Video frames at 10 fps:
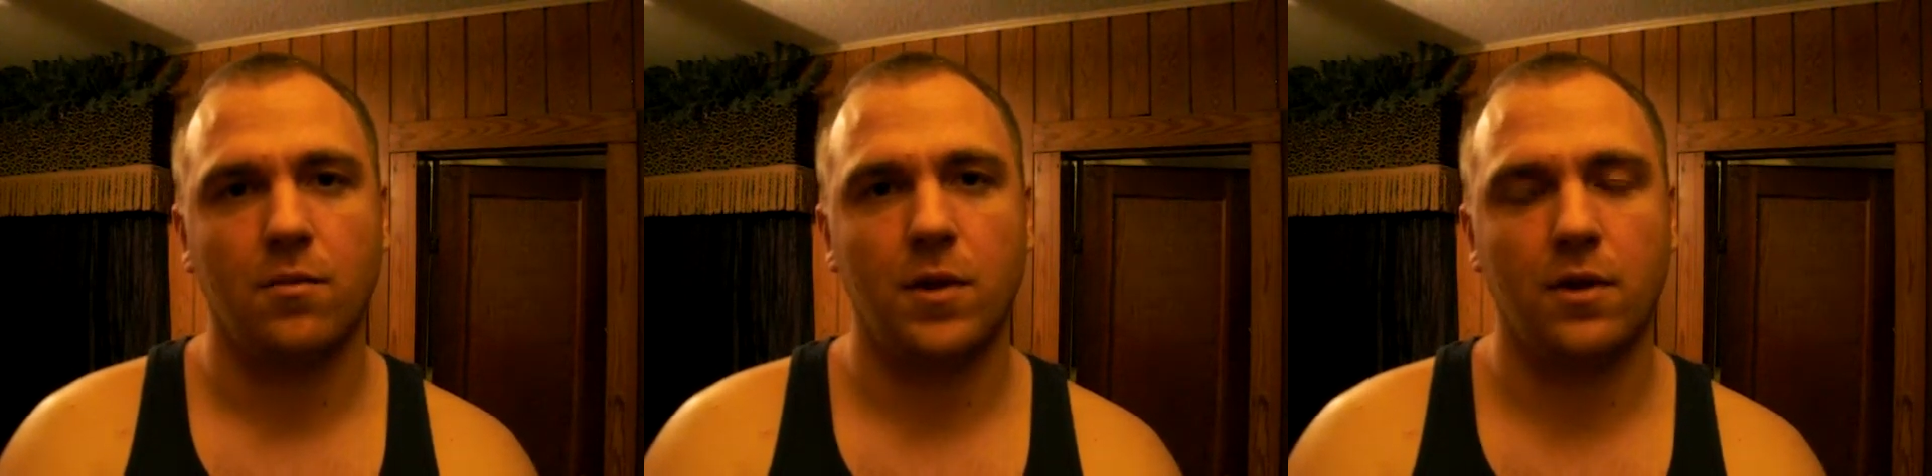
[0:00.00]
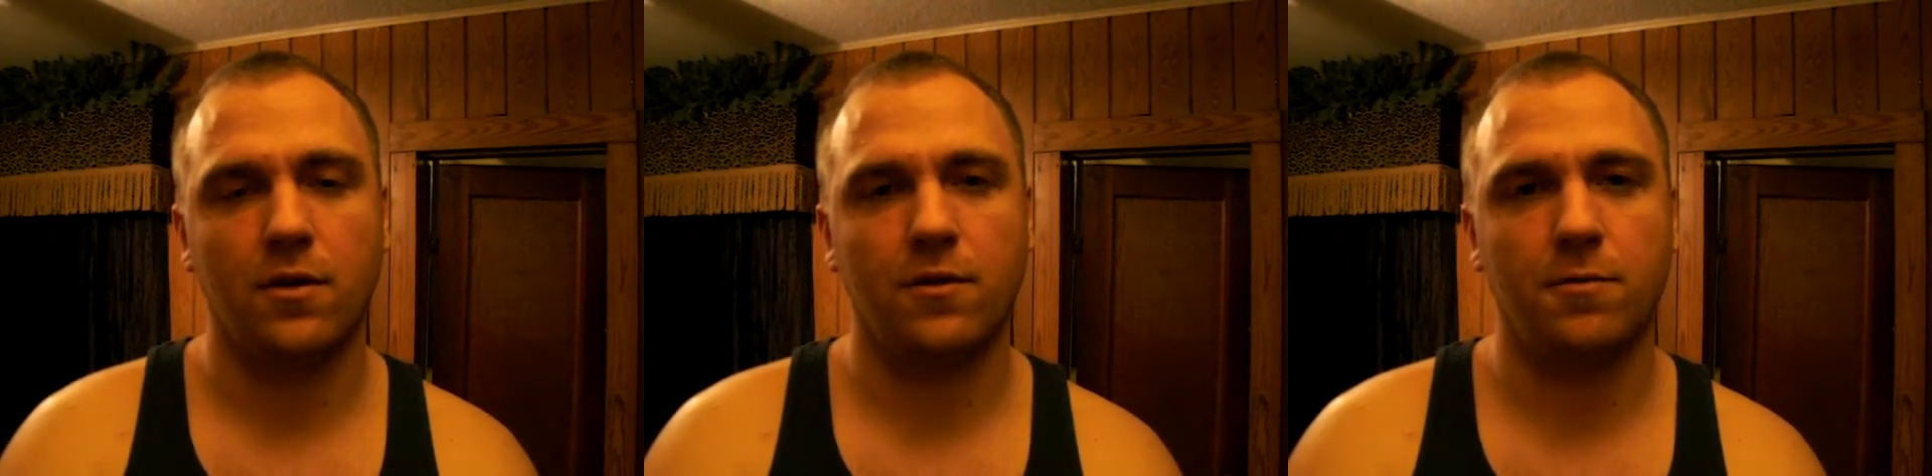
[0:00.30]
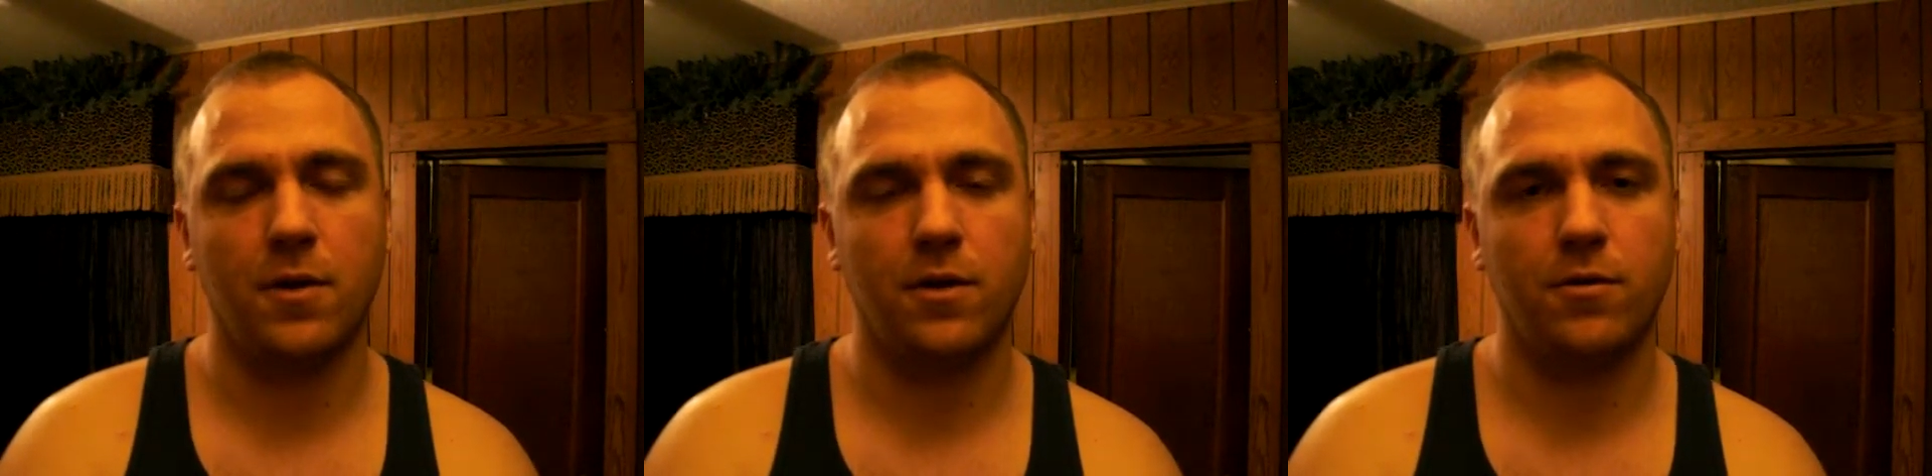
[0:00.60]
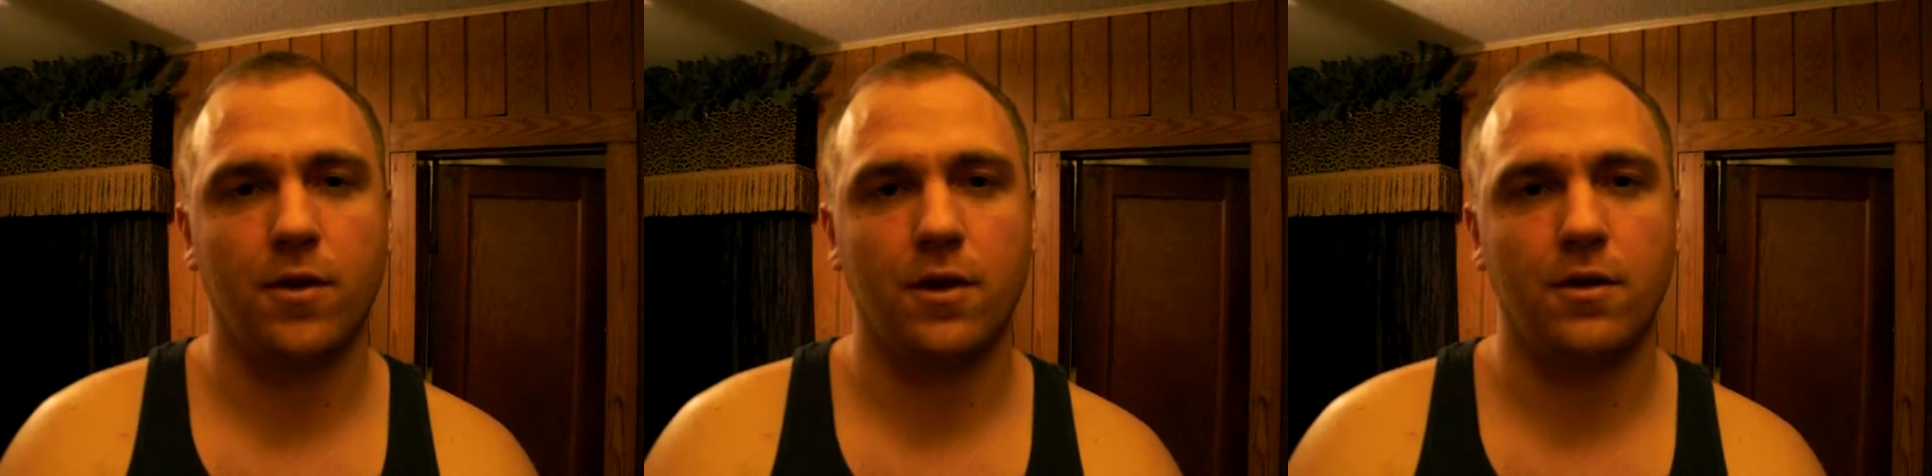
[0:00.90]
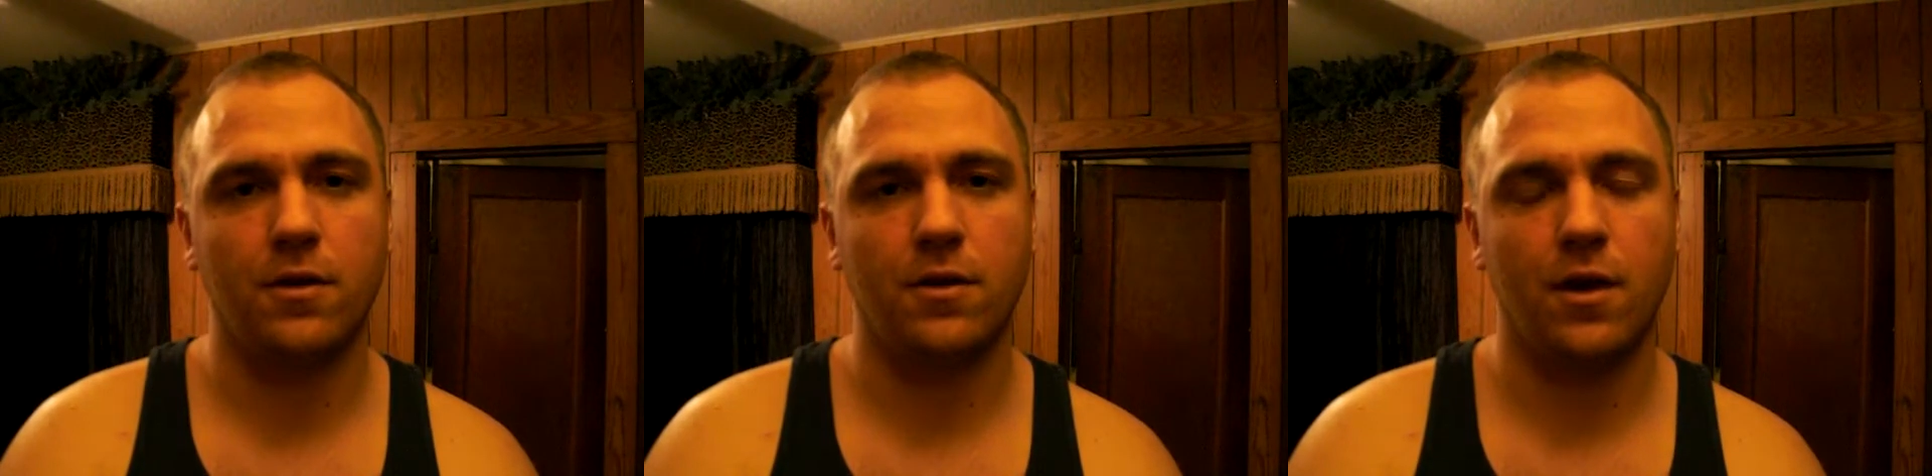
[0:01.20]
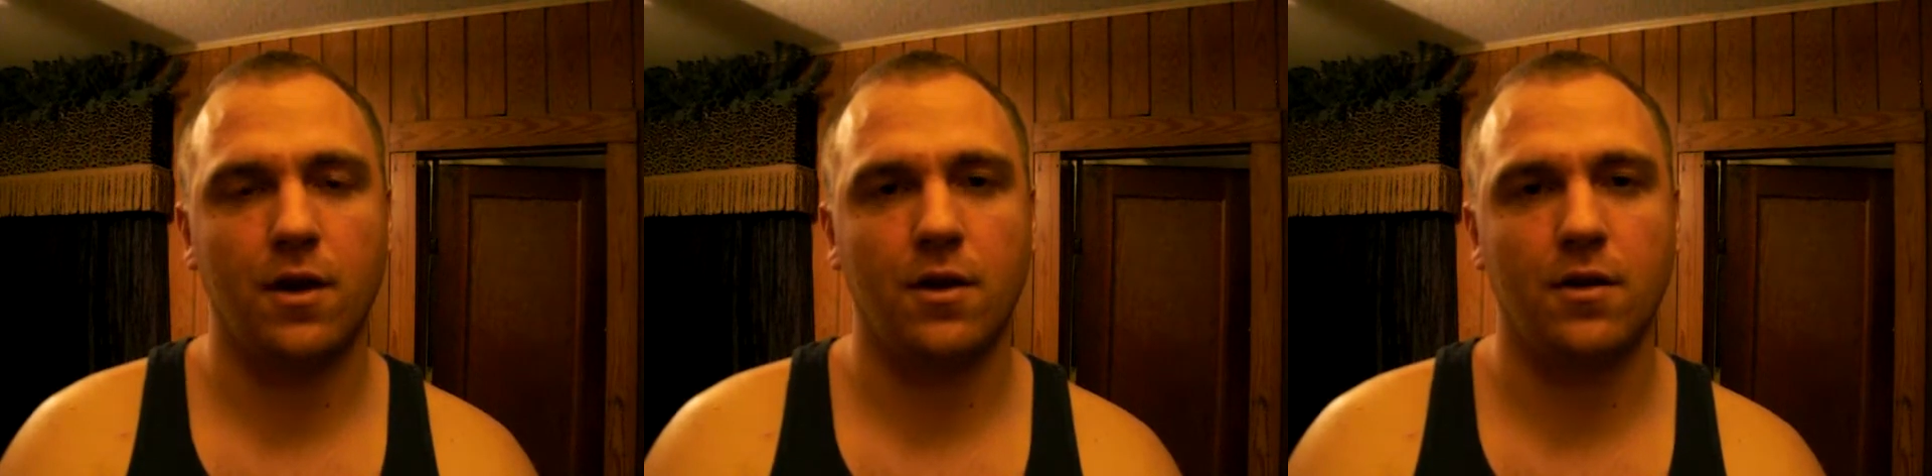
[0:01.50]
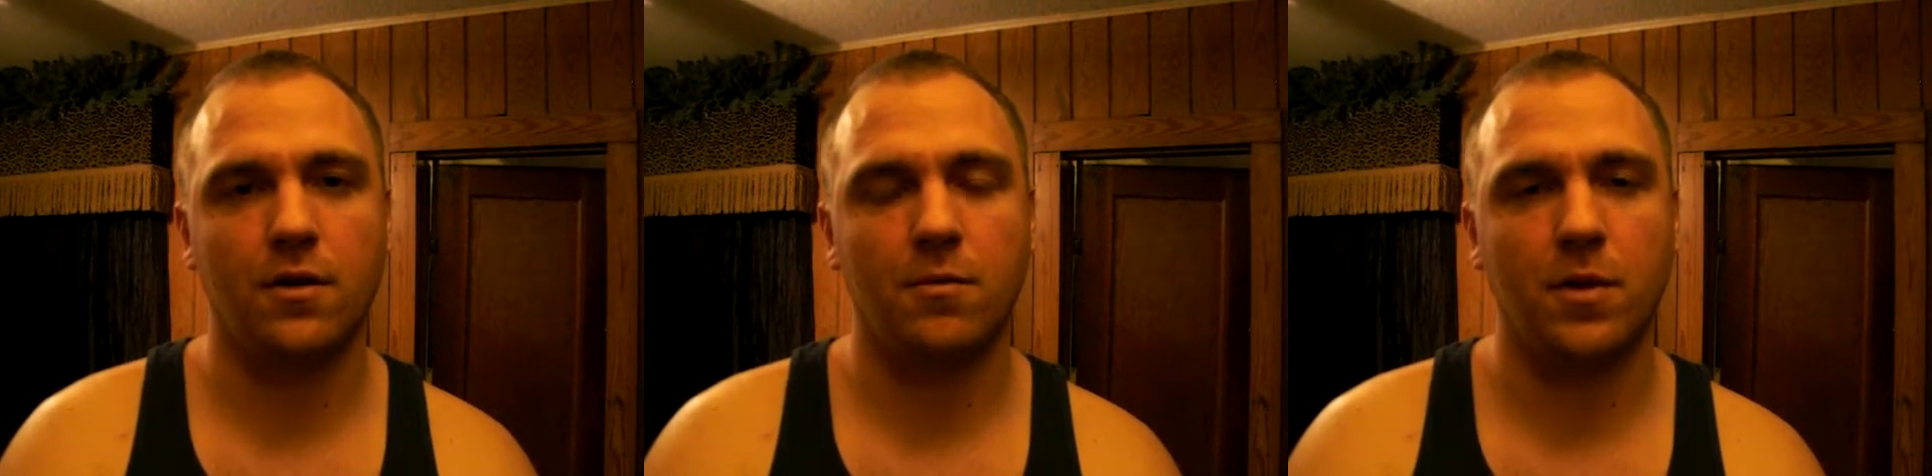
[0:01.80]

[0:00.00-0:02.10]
because my friend and